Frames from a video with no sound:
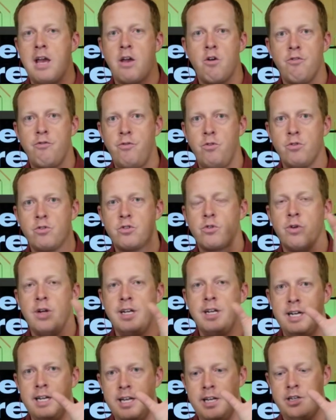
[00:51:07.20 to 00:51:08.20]
can't go full
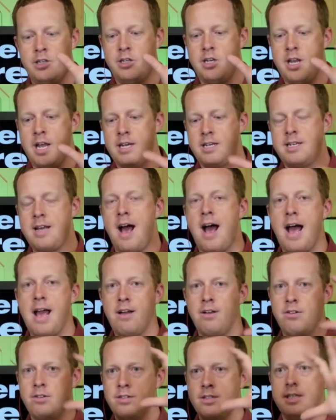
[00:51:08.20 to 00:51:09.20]
screen and it. It, it
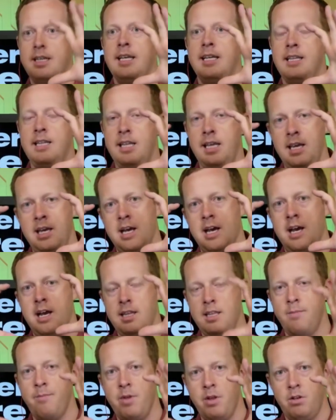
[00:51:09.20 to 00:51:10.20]
tiles in the uh,
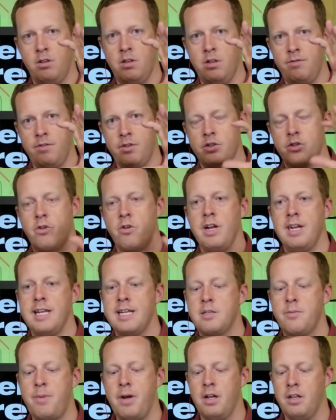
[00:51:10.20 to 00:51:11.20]
in the middle of the screen.
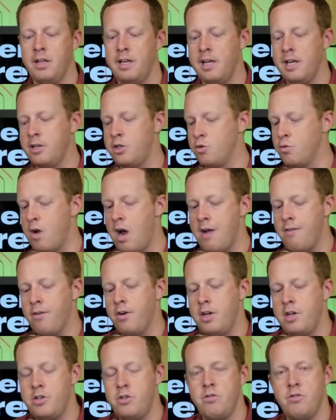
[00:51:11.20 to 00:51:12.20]
That's apparently a
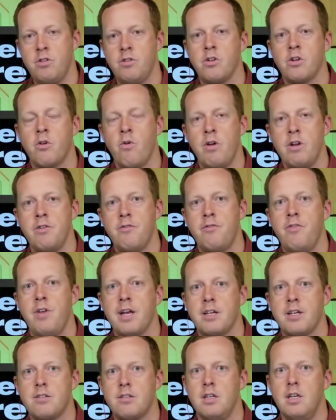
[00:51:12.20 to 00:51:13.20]
driver issue that they're going to
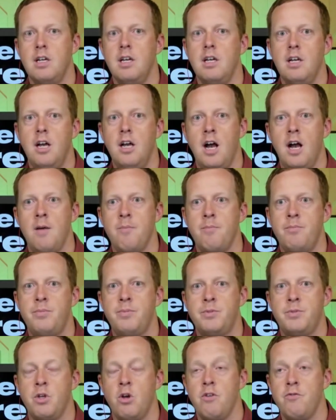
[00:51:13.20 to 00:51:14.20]
fix. Um,
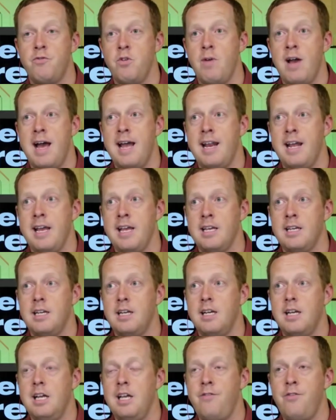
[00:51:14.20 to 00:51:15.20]
so if you had a
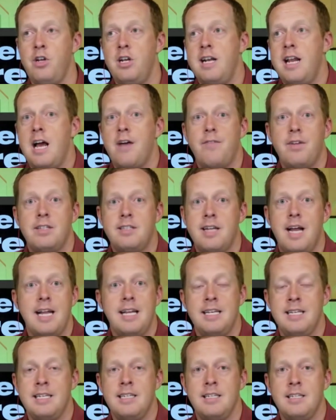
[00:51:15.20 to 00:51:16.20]
if you didn't have a
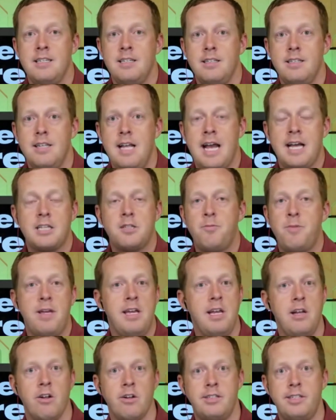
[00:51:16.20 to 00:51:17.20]
Titan
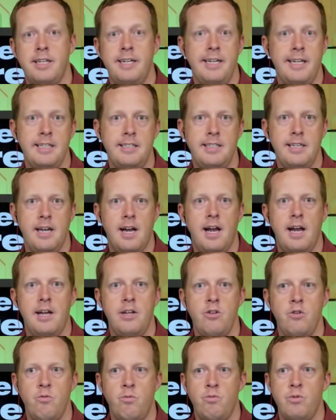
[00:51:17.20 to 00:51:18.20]
XP or a 1080 Ti
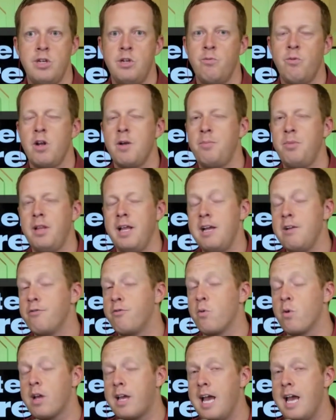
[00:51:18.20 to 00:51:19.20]
and you didn't want to play
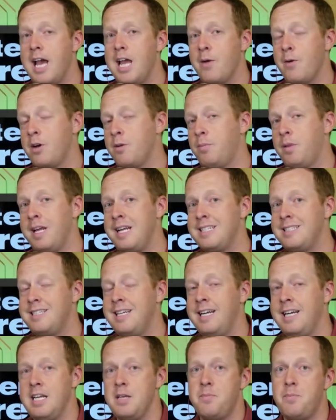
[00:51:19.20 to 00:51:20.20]
at 4K, you wanted to play at
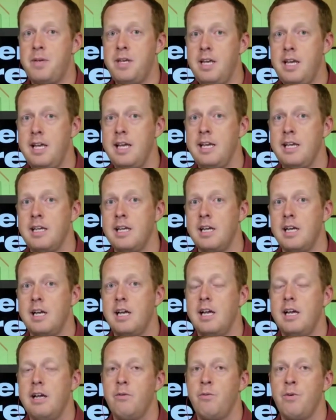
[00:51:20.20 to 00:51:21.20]
1080p
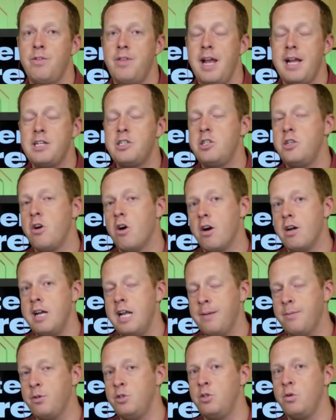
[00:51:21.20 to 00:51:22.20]
with HDR
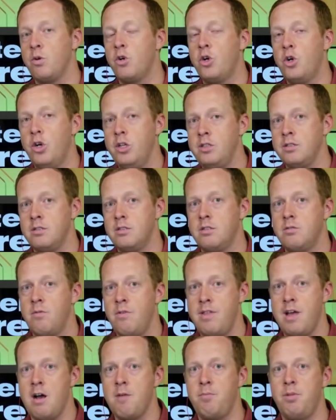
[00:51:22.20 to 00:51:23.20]
enabled, you couldn't
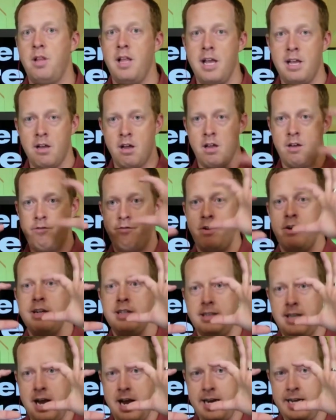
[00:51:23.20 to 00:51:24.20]
without playing on a
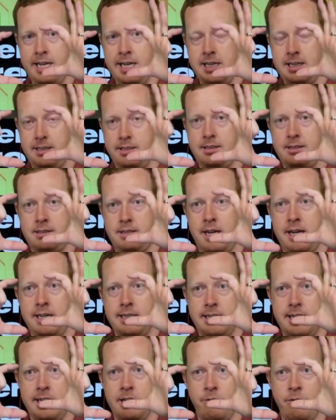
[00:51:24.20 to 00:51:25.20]
very tiny,
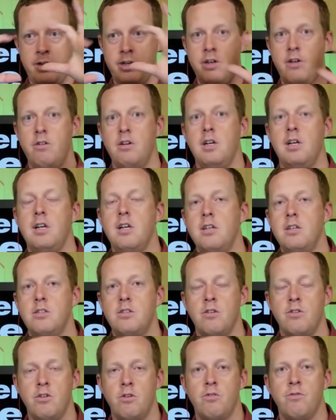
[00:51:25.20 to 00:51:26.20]
tiny, tiny window.
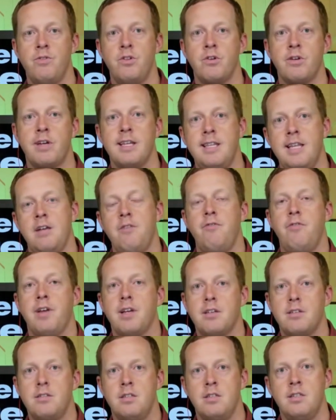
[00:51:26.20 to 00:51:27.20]
So they'll they'll get that
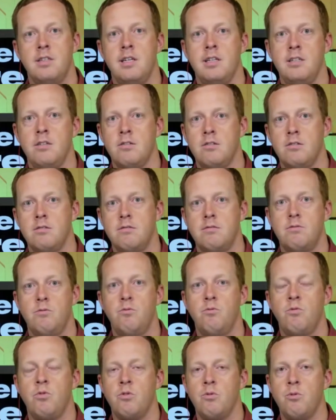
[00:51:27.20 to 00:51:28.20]
fixed, and then you'll
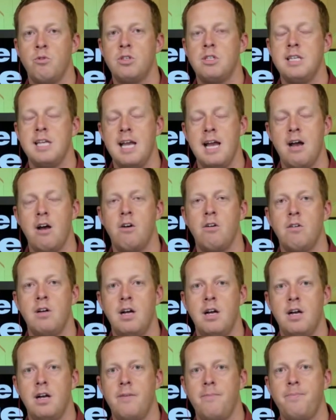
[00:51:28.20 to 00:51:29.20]
we'll we'll see how
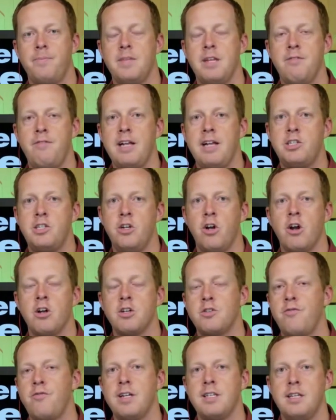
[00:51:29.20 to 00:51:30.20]
um, if
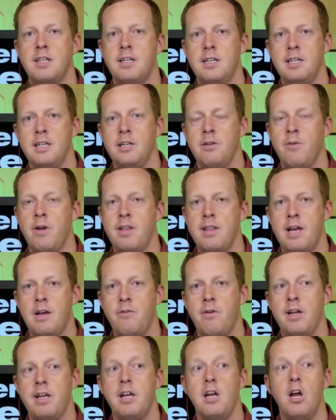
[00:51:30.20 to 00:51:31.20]
HDR is affected in any way
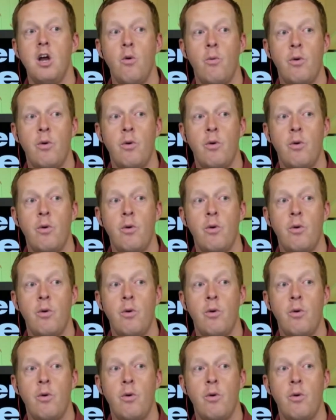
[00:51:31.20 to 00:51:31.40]
that way.